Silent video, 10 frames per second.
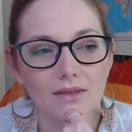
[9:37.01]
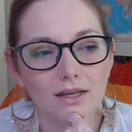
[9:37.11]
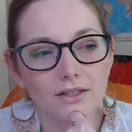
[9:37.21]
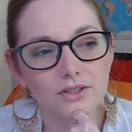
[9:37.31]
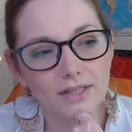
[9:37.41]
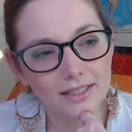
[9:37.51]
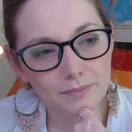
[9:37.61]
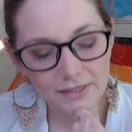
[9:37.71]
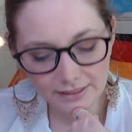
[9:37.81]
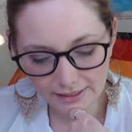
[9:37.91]
So that's
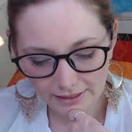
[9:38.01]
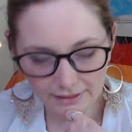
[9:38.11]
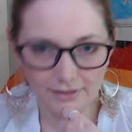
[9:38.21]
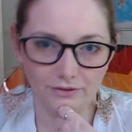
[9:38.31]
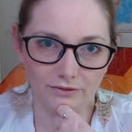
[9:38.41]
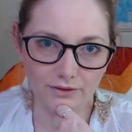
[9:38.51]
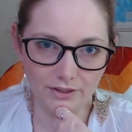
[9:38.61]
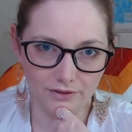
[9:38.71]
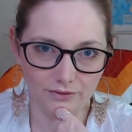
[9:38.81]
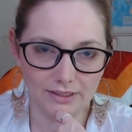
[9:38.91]
basically the
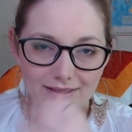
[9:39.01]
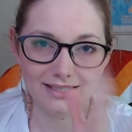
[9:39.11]
difference.